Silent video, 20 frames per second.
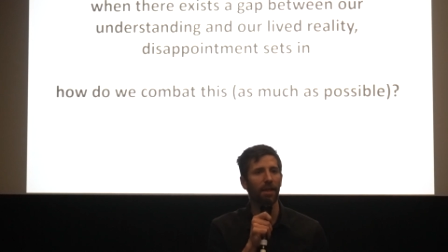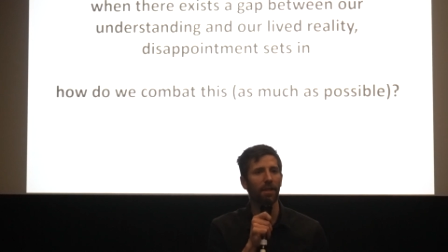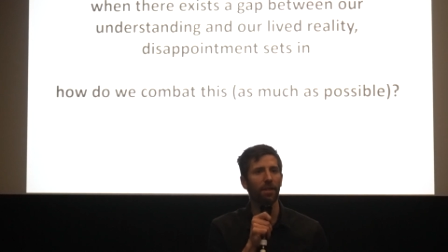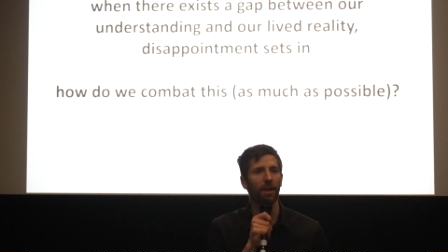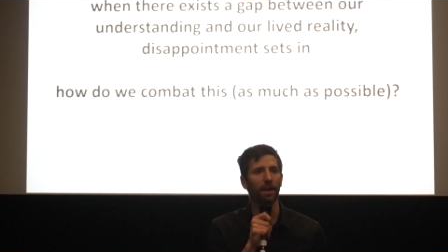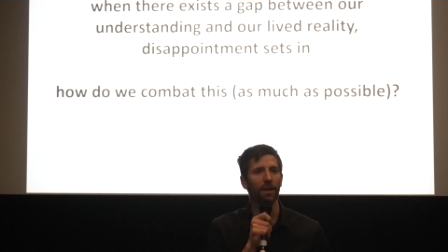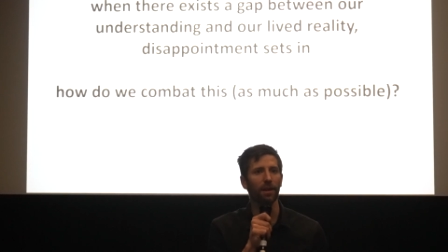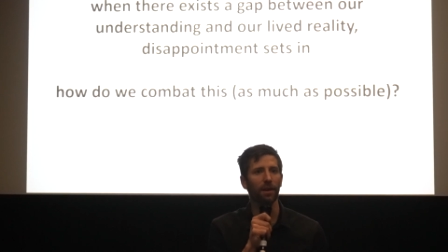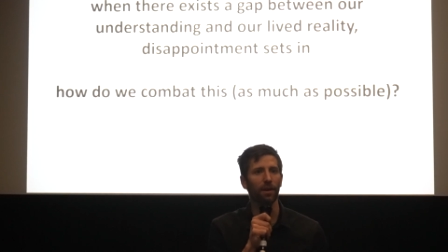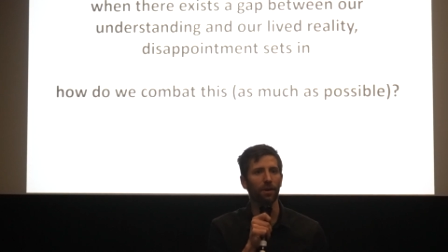
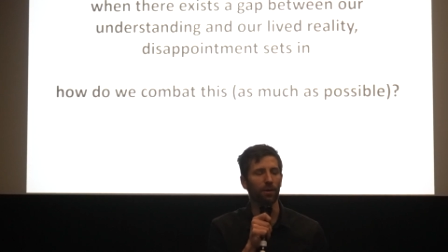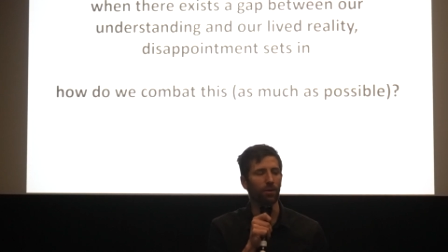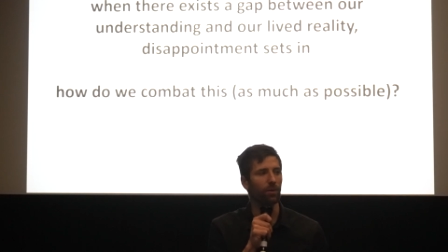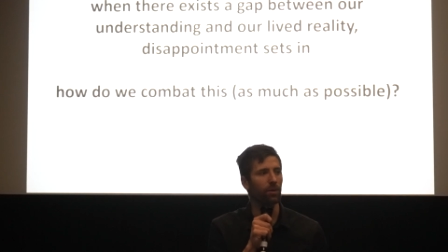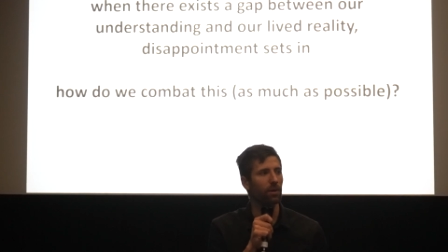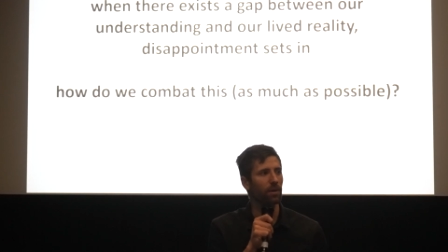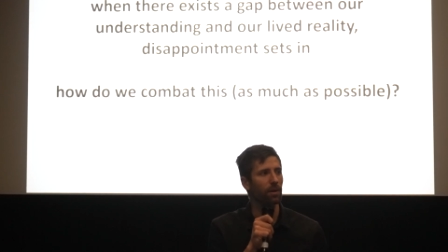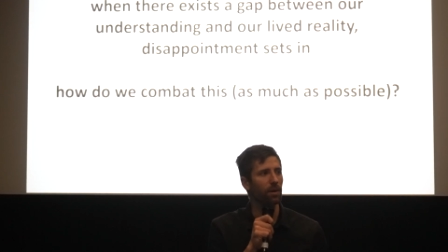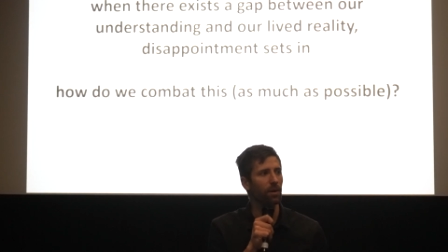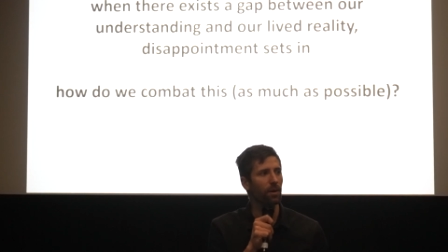than you.
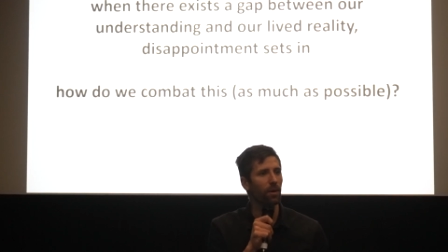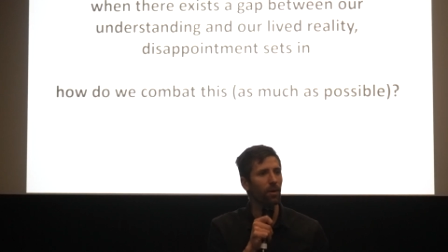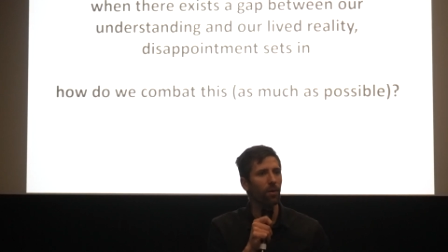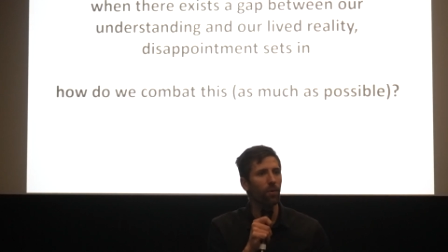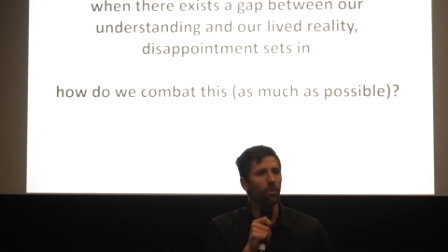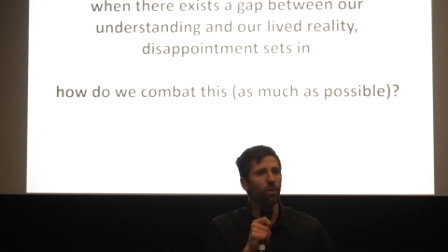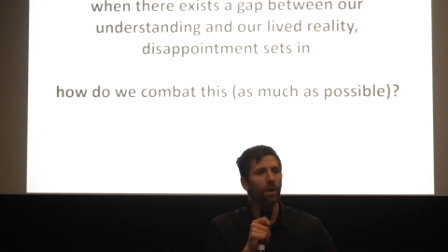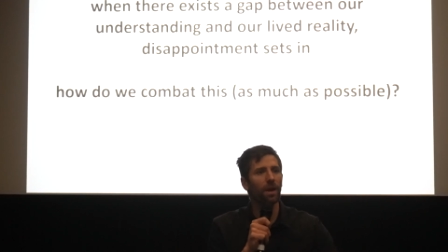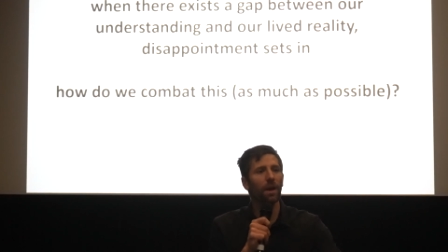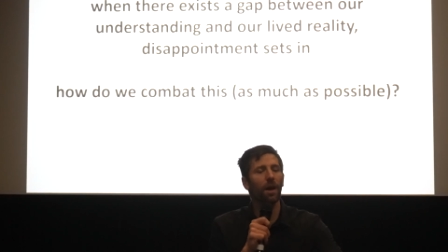
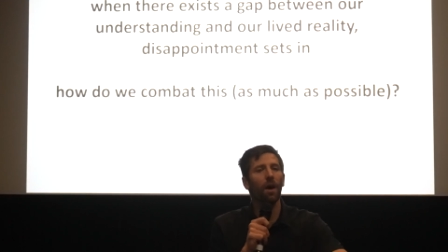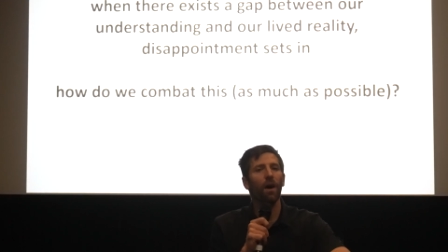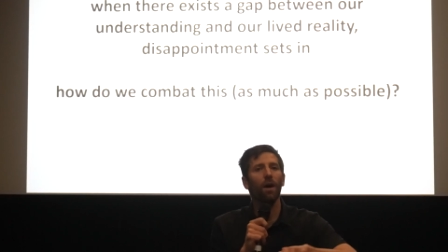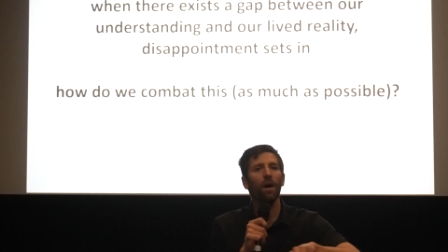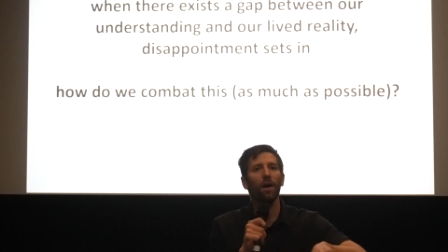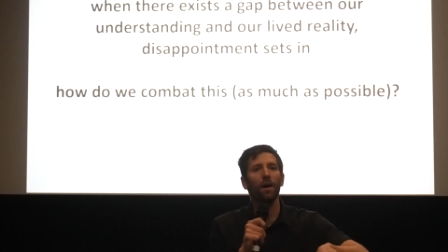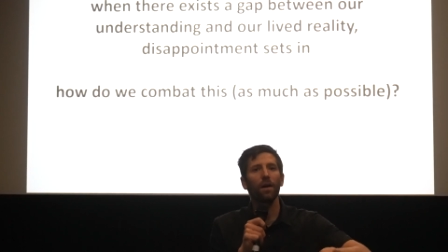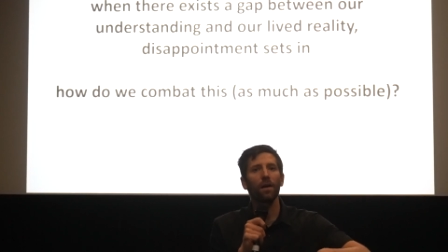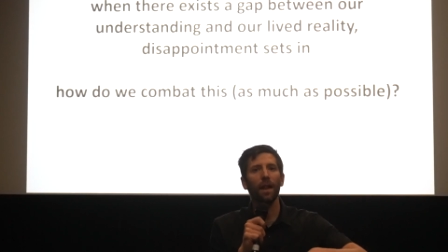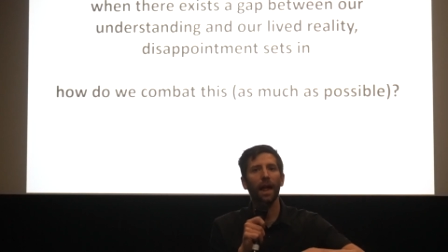We
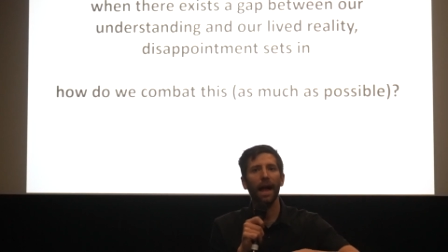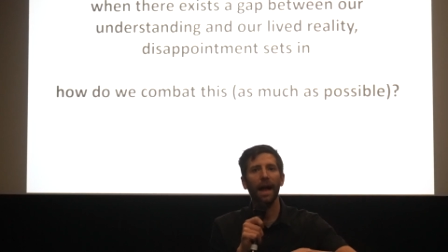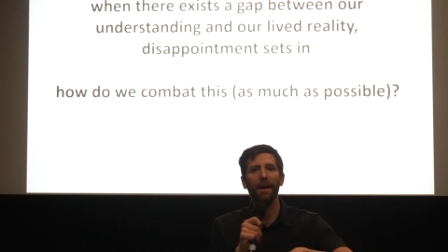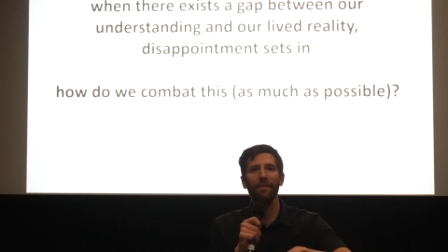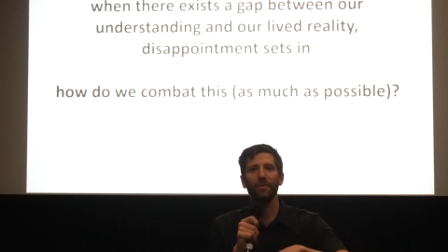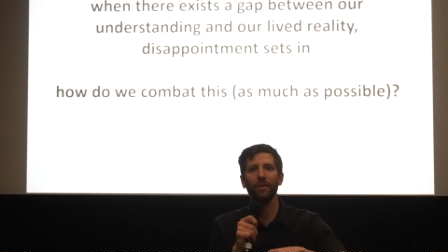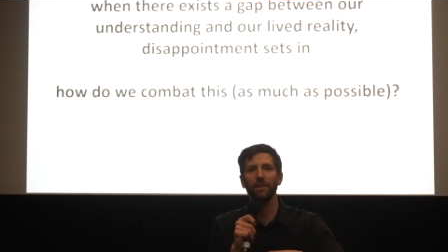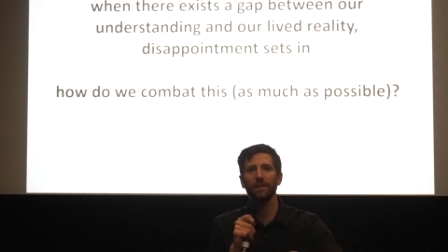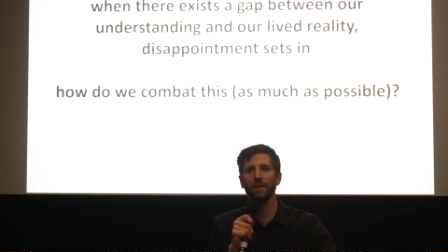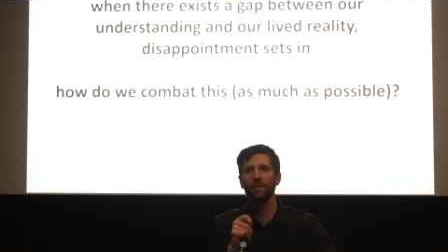all
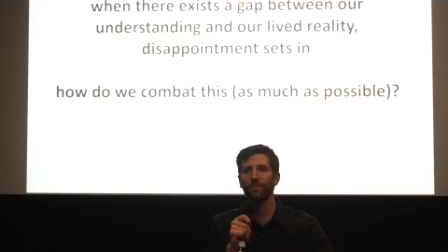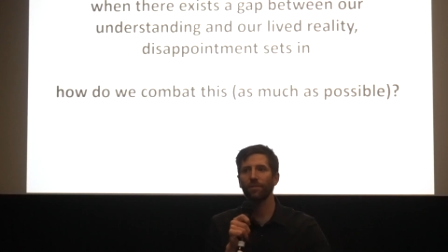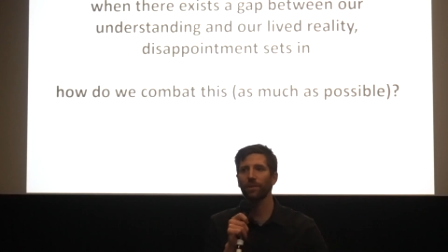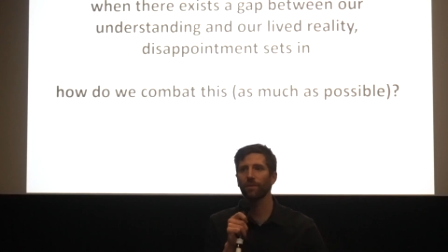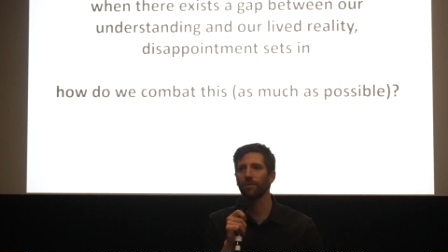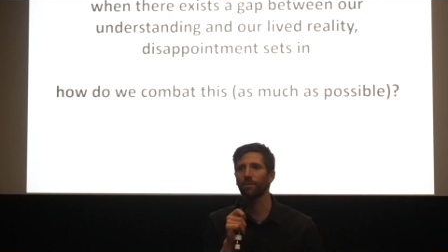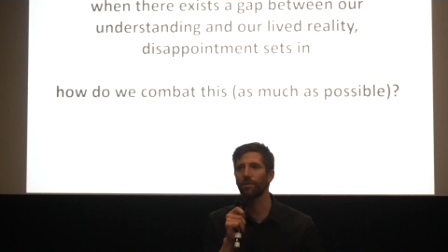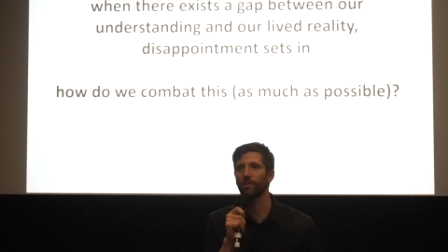have a different